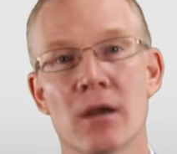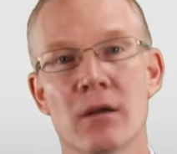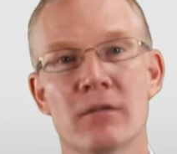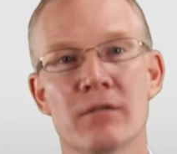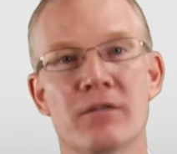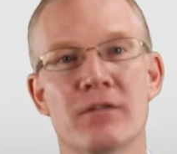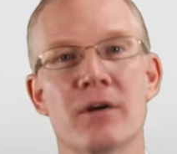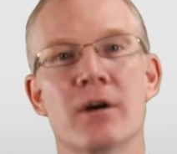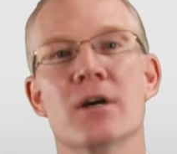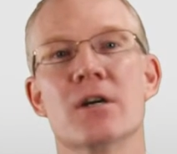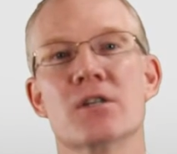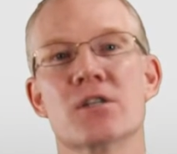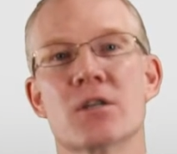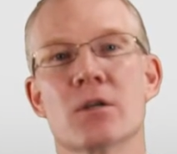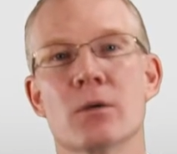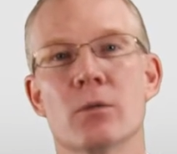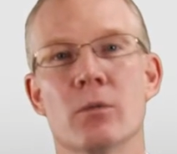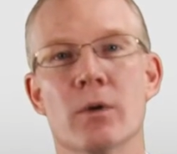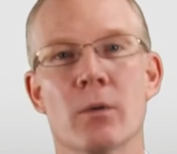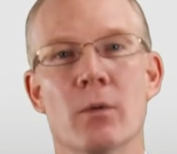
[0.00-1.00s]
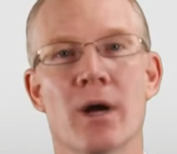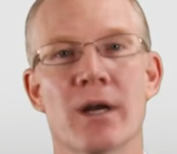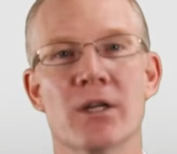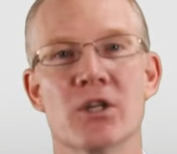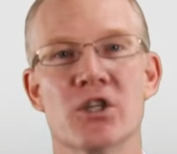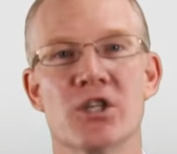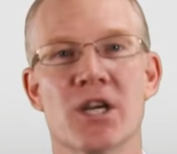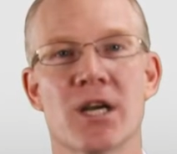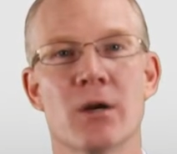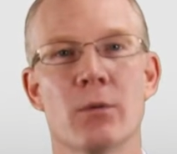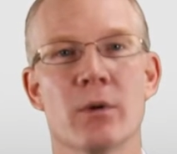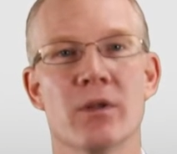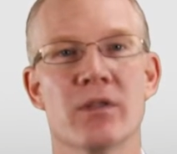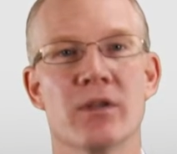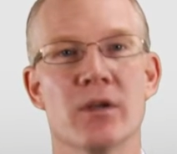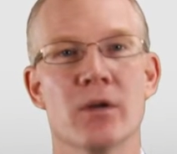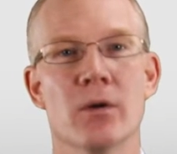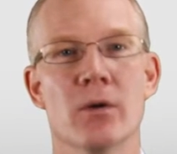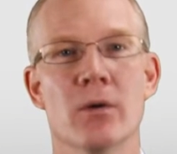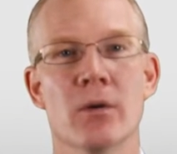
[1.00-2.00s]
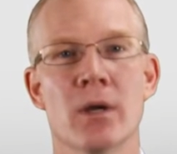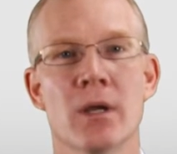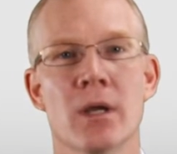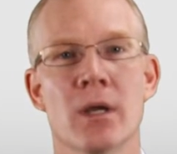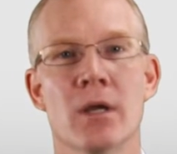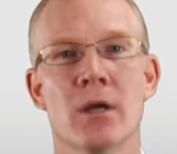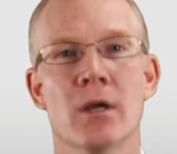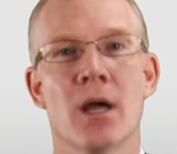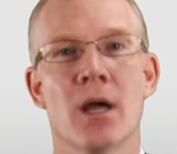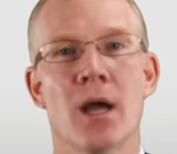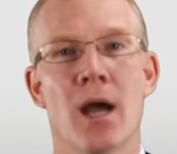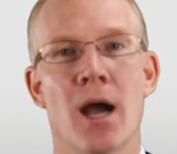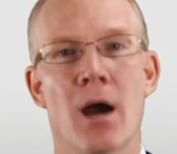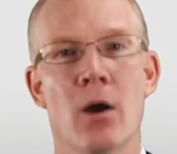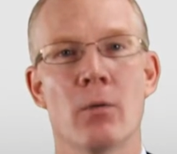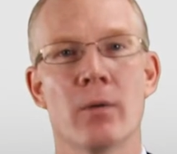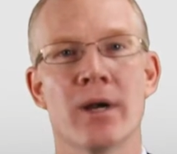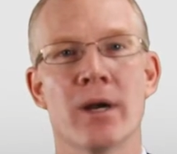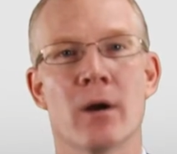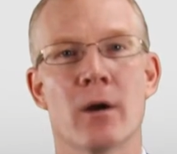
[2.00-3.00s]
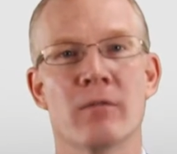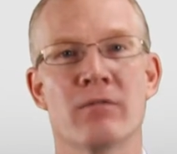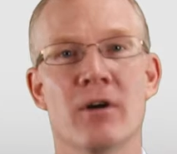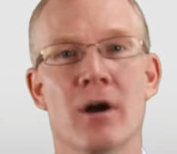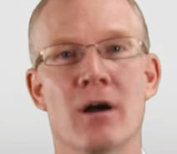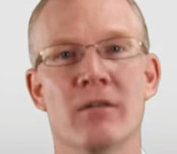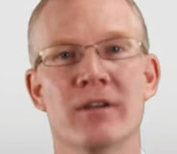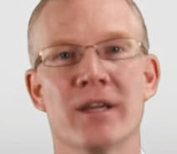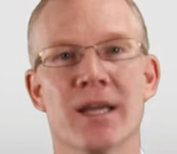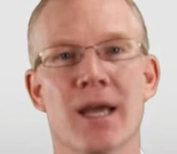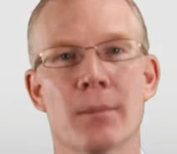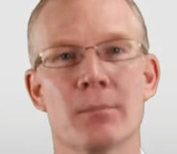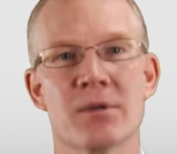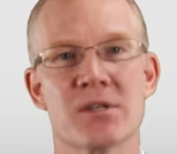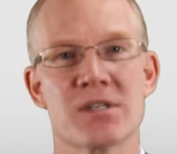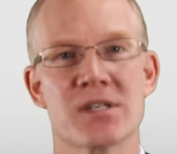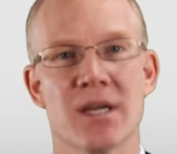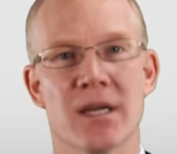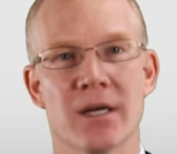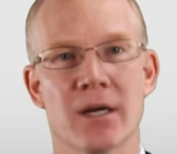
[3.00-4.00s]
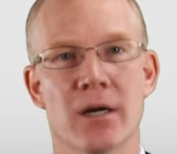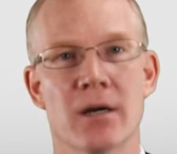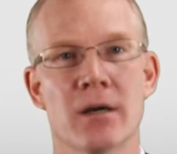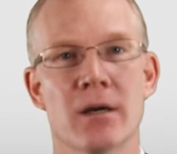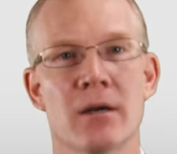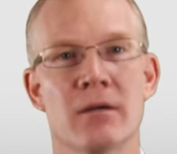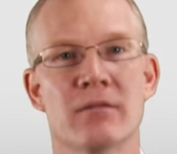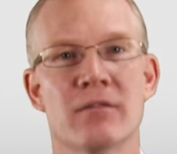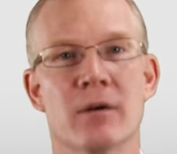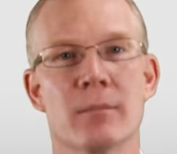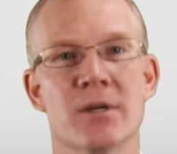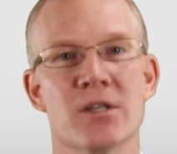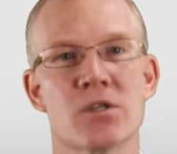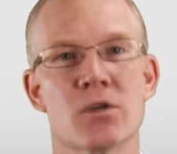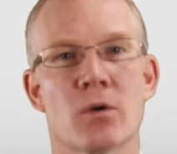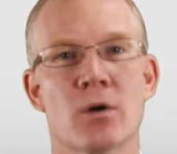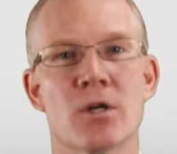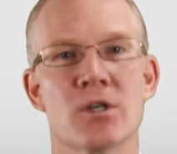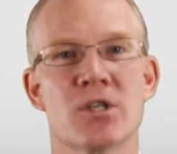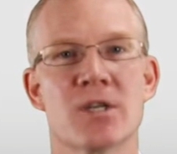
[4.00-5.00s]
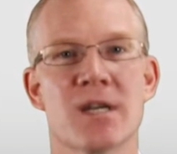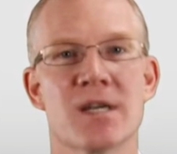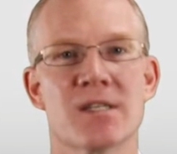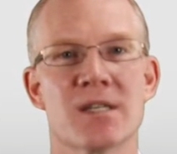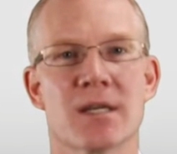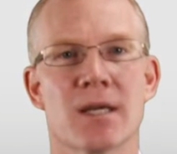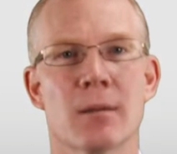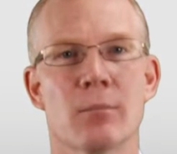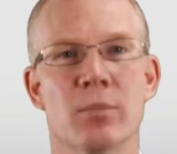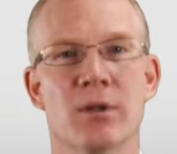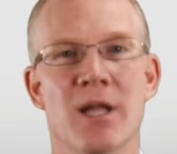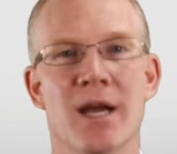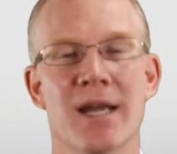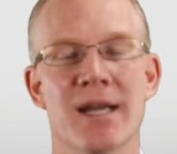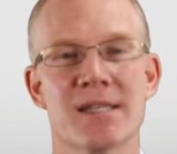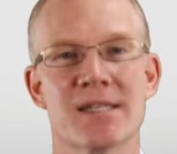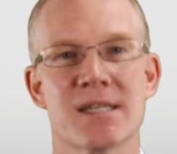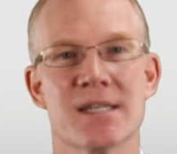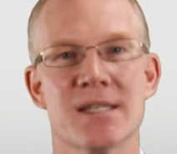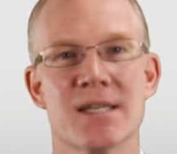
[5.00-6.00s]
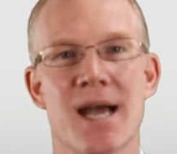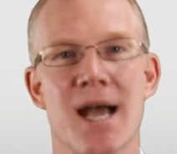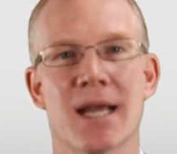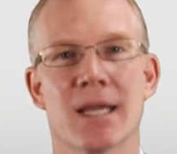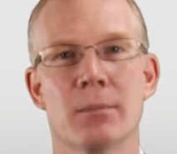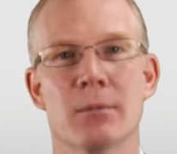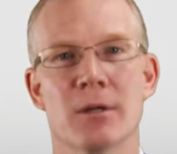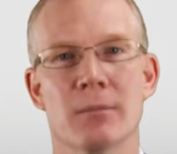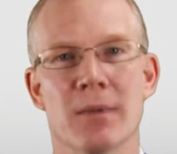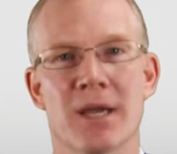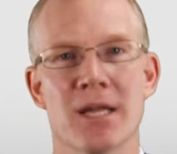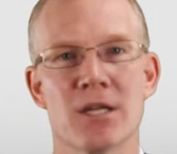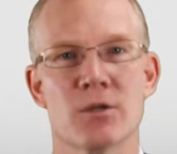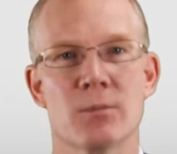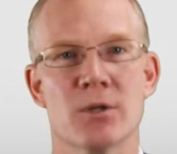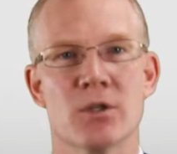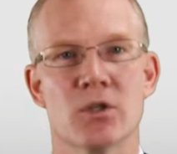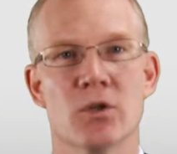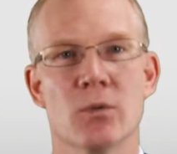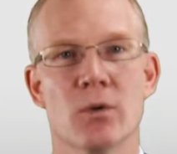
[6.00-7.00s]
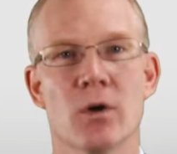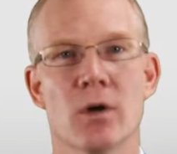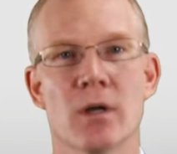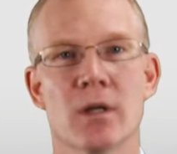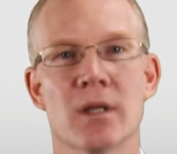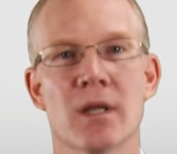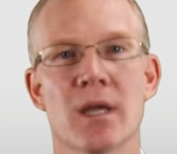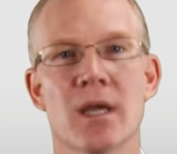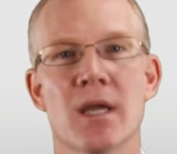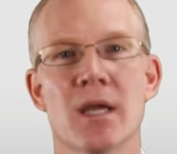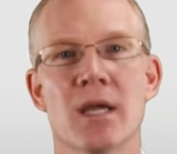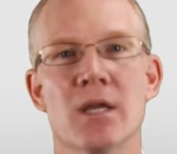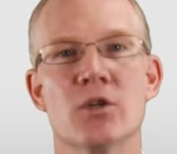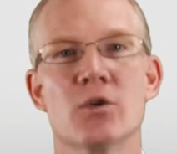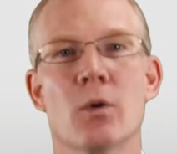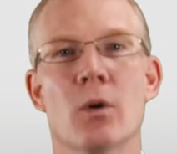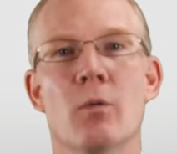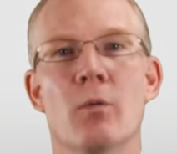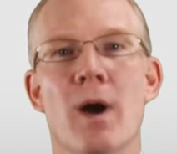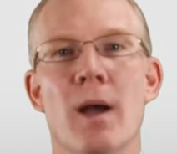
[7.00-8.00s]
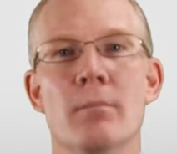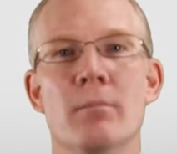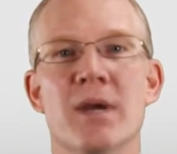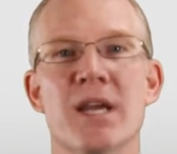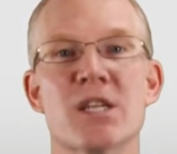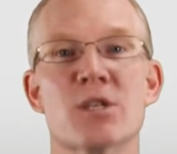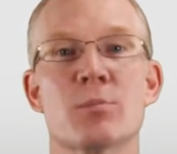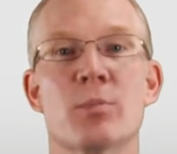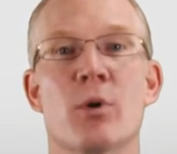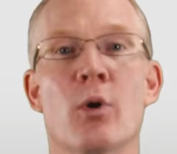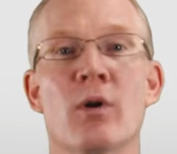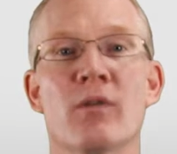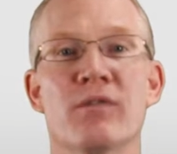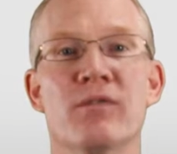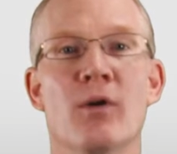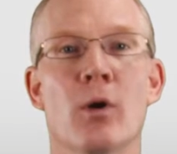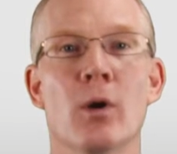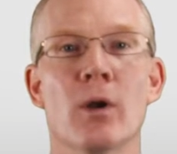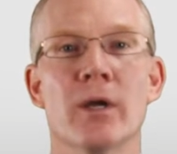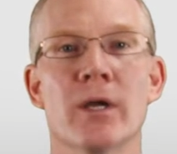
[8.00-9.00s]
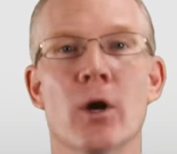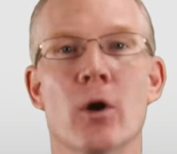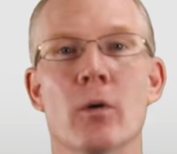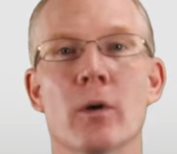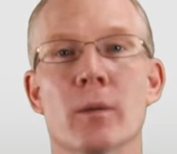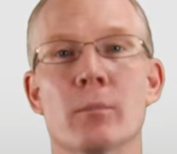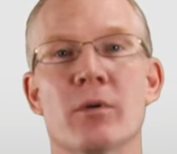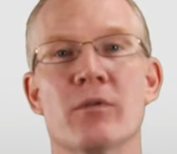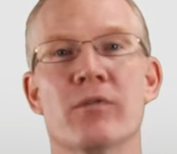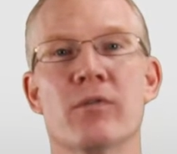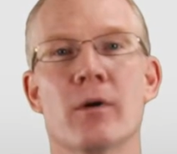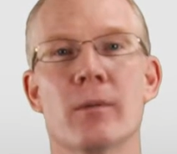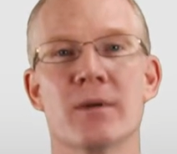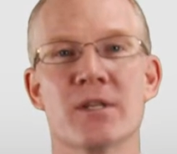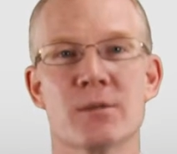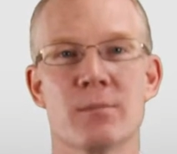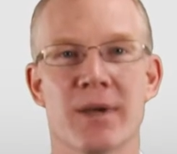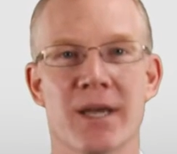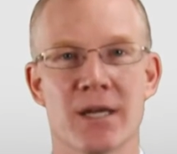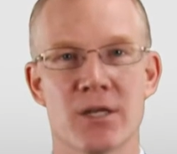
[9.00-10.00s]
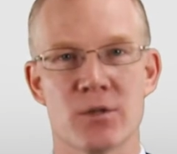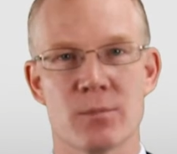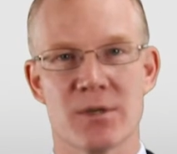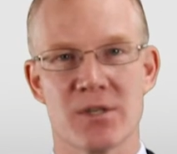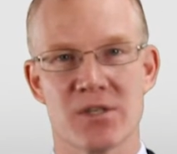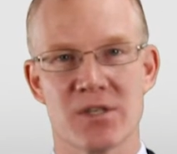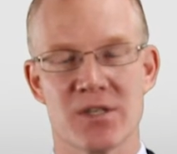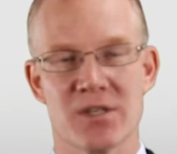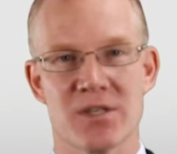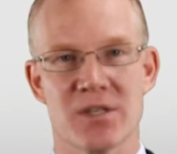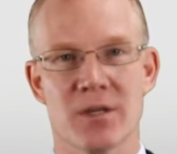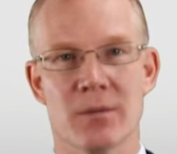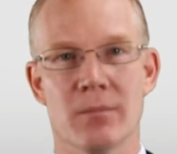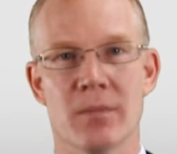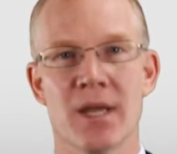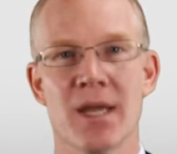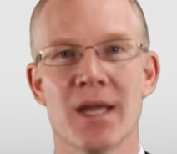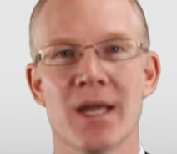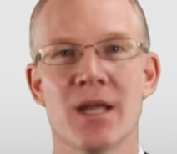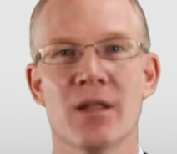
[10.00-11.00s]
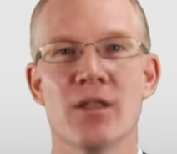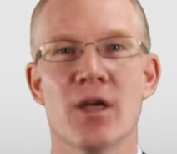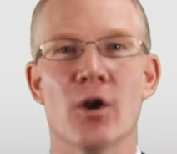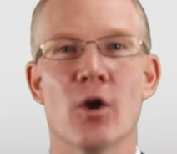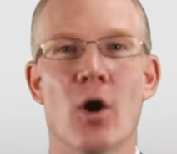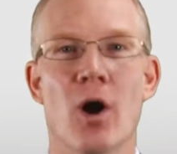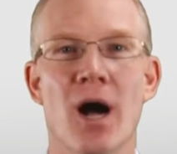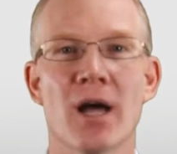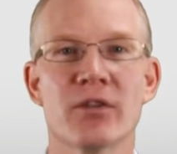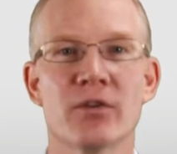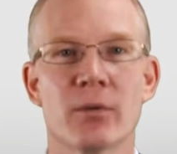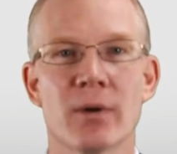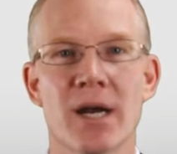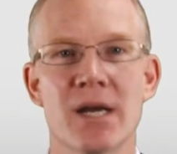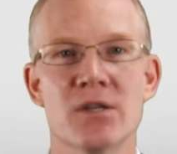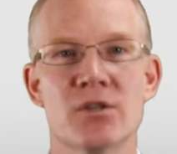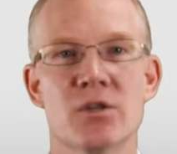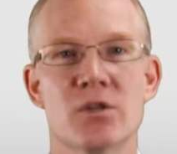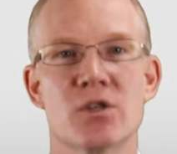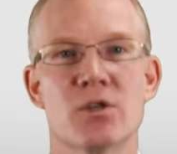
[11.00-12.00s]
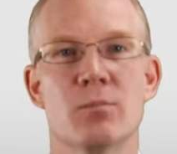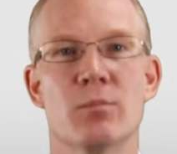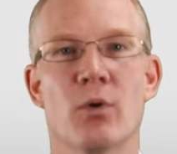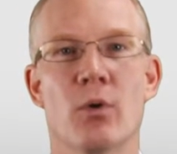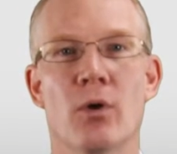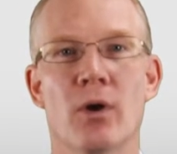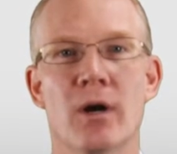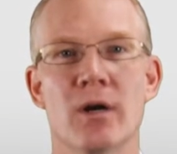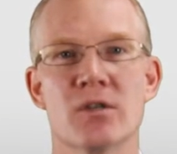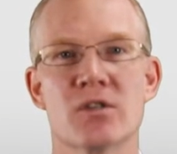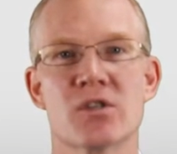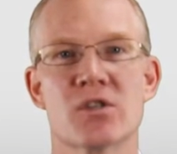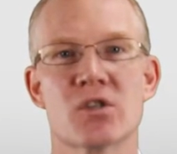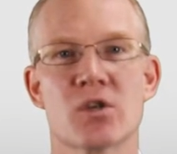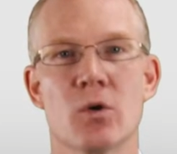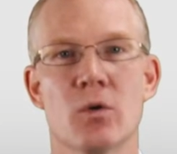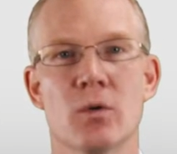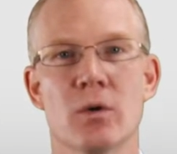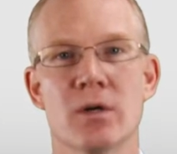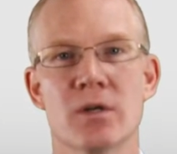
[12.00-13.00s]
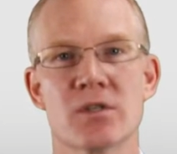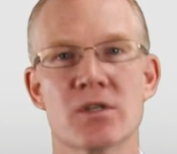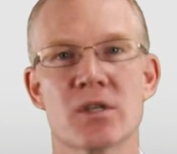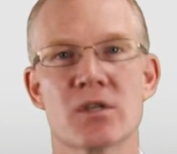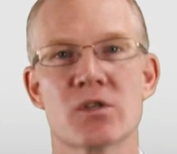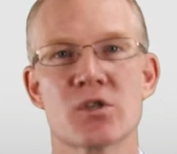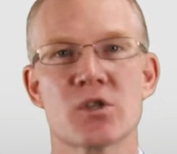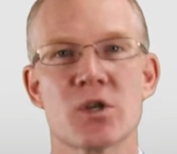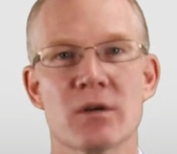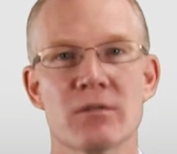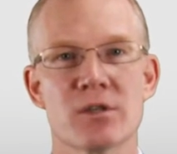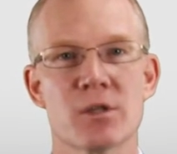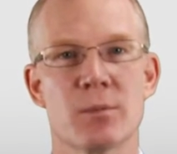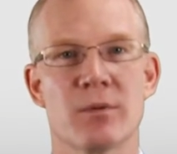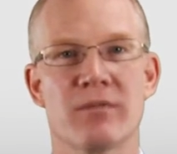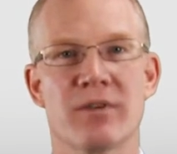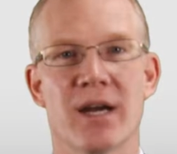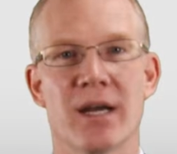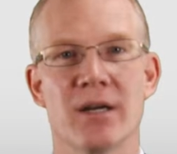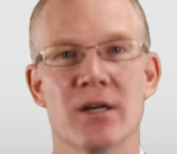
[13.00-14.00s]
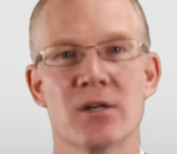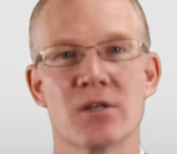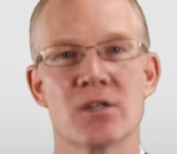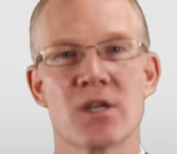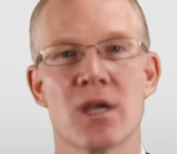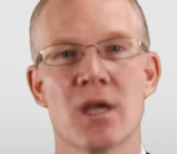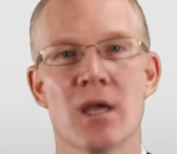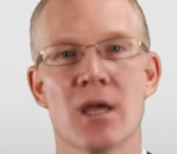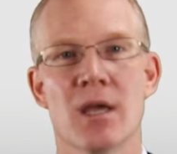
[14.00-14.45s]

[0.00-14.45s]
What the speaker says: First, we want to share with you how we are evolving Epicenter from its origin as a compliance and document management tool into a web-based portfolio and performance management system that authorizers, boards, schools, service providers,